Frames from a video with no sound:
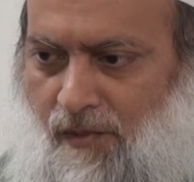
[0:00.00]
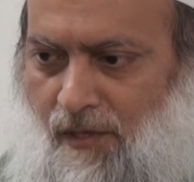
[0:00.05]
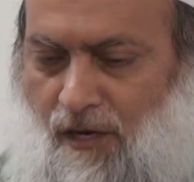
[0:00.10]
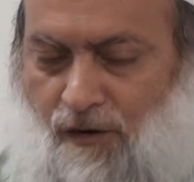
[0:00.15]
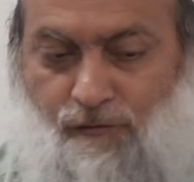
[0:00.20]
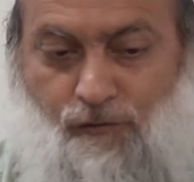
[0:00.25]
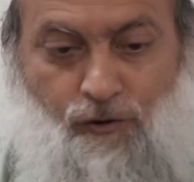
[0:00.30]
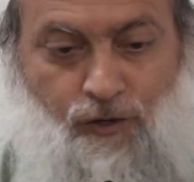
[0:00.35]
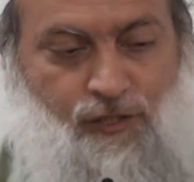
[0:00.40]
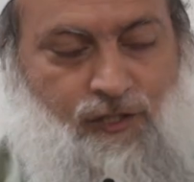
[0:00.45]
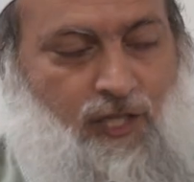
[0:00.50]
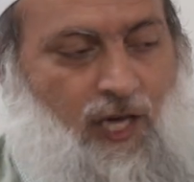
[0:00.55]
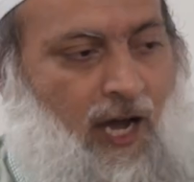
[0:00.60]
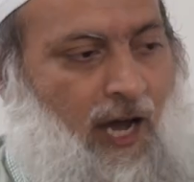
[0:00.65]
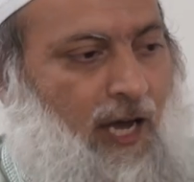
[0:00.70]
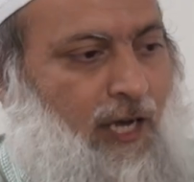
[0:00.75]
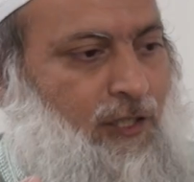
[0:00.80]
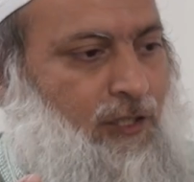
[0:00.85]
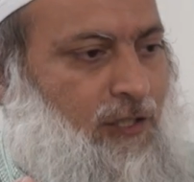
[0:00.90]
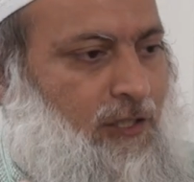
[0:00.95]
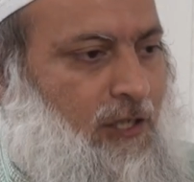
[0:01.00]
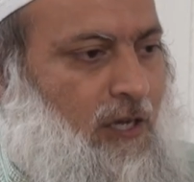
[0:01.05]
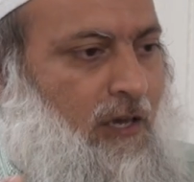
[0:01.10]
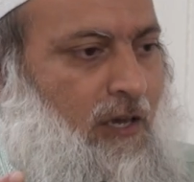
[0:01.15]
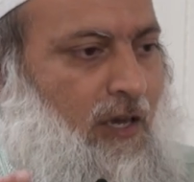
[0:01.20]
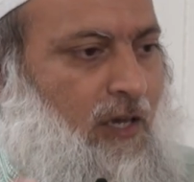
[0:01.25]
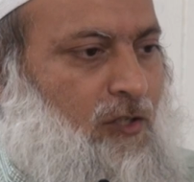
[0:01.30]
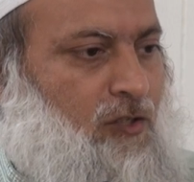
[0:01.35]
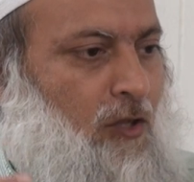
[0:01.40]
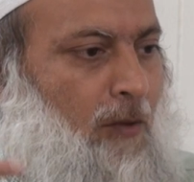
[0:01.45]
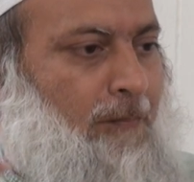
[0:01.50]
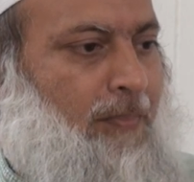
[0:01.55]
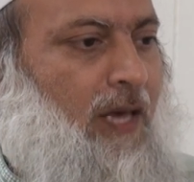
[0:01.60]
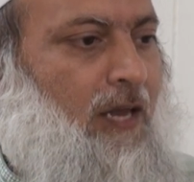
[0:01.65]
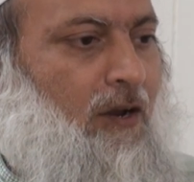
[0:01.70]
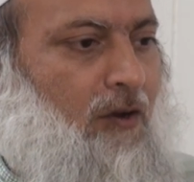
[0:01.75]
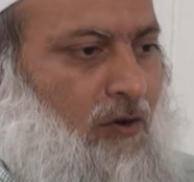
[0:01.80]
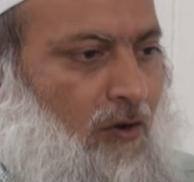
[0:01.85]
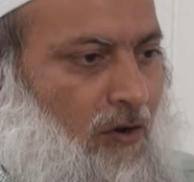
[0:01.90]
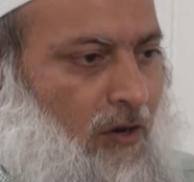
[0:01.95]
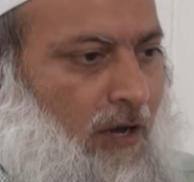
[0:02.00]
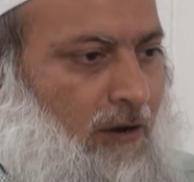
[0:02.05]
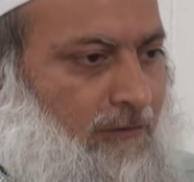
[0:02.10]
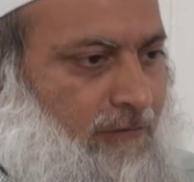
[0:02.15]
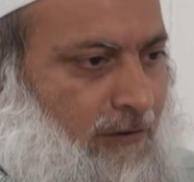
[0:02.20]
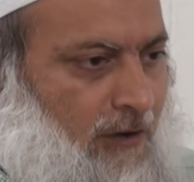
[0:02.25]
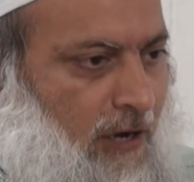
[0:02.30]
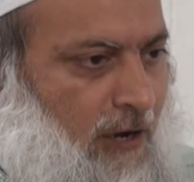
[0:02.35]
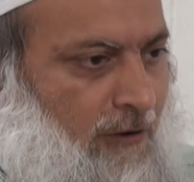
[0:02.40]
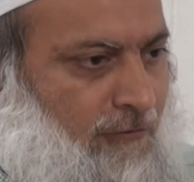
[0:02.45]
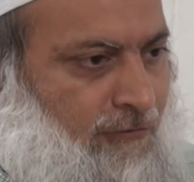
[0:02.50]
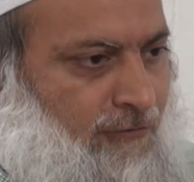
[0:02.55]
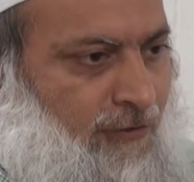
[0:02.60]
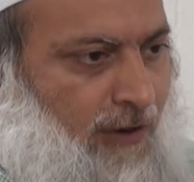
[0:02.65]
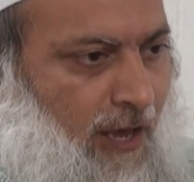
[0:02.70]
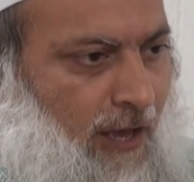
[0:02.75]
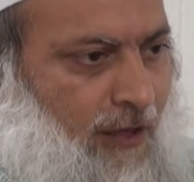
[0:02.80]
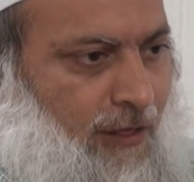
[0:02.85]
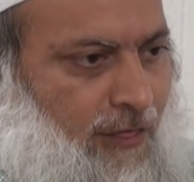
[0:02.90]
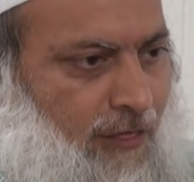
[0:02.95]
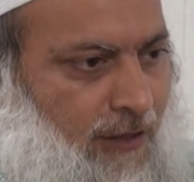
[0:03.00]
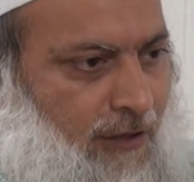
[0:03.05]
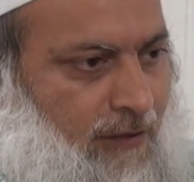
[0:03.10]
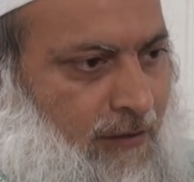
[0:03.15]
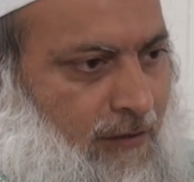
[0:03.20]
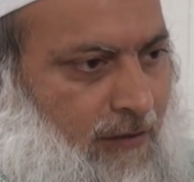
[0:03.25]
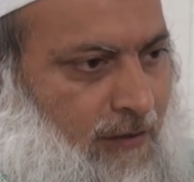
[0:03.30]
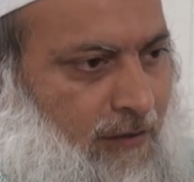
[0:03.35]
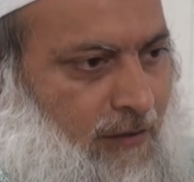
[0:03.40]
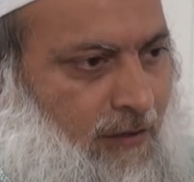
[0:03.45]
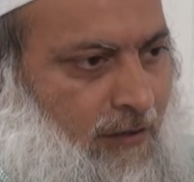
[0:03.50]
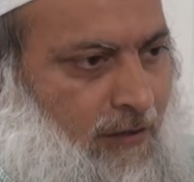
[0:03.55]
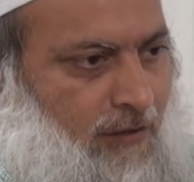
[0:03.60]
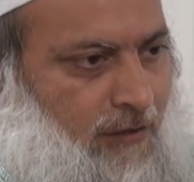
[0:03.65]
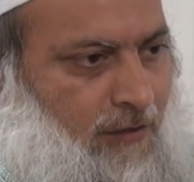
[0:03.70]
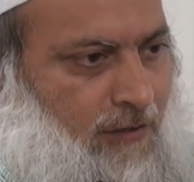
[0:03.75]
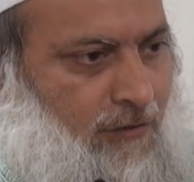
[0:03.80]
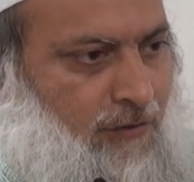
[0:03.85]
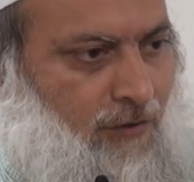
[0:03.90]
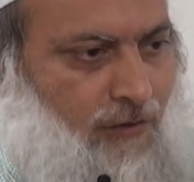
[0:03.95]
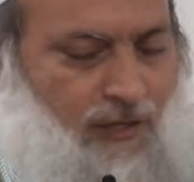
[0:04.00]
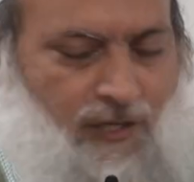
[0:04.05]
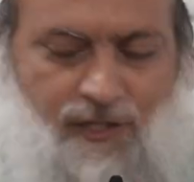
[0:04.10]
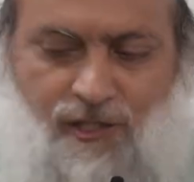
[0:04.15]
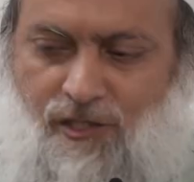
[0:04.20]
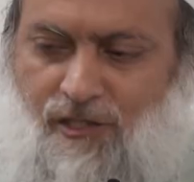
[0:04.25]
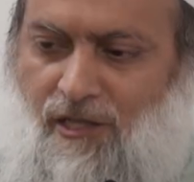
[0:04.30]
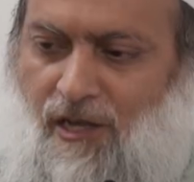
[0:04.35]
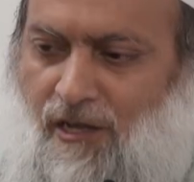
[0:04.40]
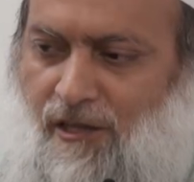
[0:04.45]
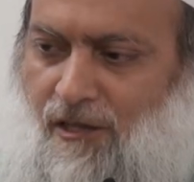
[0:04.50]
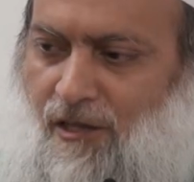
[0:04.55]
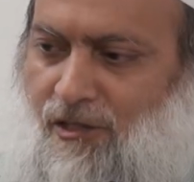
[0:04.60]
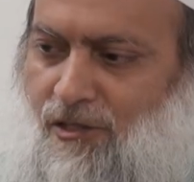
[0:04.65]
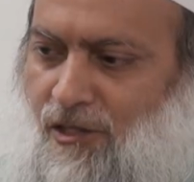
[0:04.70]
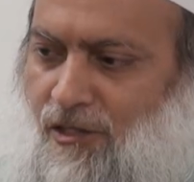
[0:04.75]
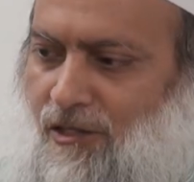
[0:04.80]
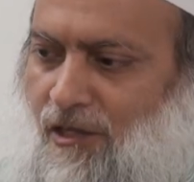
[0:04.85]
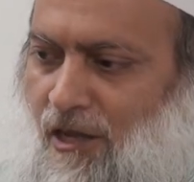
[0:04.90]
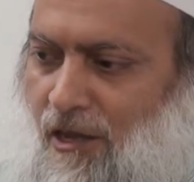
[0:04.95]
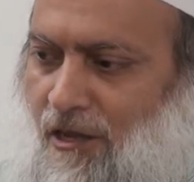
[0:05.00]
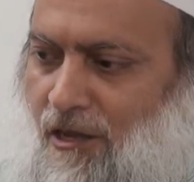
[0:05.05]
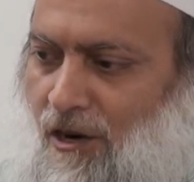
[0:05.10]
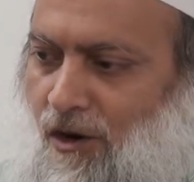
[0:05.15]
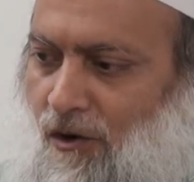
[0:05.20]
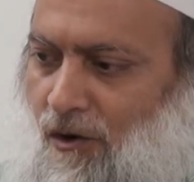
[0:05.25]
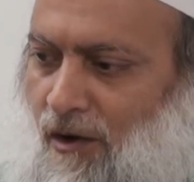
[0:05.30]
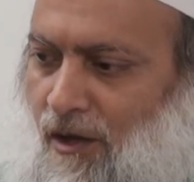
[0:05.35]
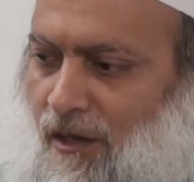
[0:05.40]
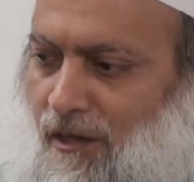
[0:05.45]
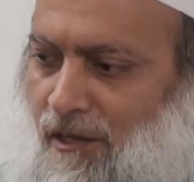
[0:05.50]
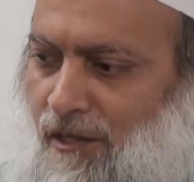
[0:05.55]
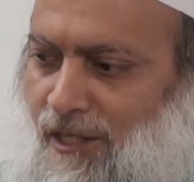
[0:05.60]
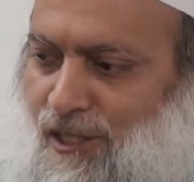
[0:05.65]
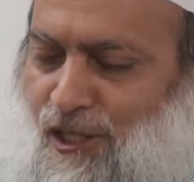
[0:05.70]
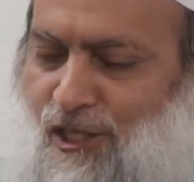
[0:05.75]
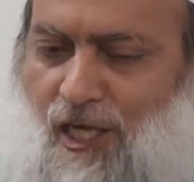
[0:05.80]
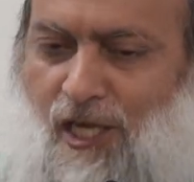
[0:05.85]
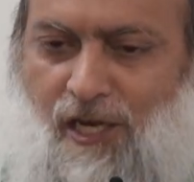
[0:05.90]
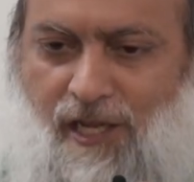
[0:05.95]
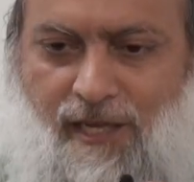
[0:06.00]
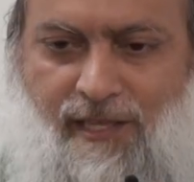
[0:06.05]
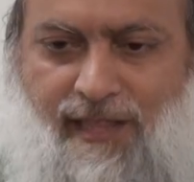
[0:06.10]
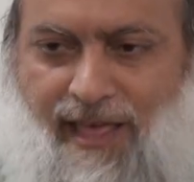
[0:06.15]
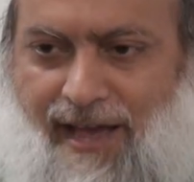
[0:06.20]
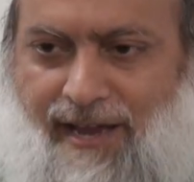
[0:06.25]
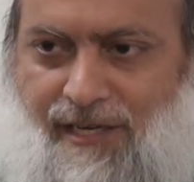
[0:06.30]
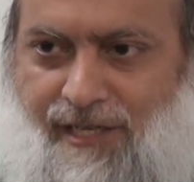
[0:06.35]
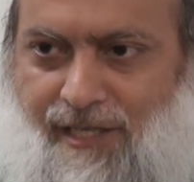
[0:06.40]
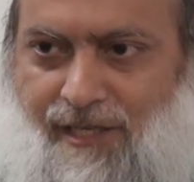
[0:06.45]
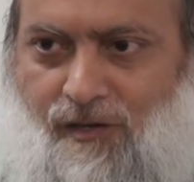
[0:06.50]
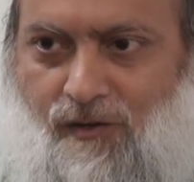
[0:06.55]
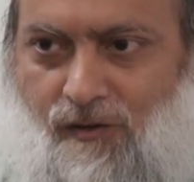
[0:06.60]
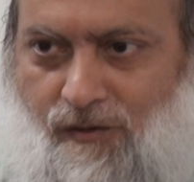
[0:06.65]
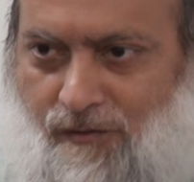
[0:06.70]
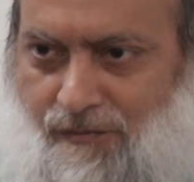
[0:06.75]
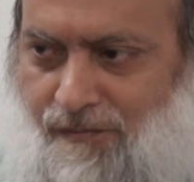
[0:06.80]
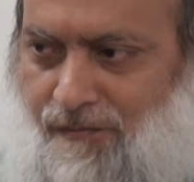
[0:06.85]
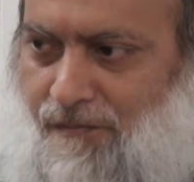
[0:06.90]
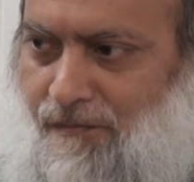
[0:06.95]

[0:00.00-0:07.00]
And of course, the Hajj is the pinnacle of faith. So this is you know, sealing that deal.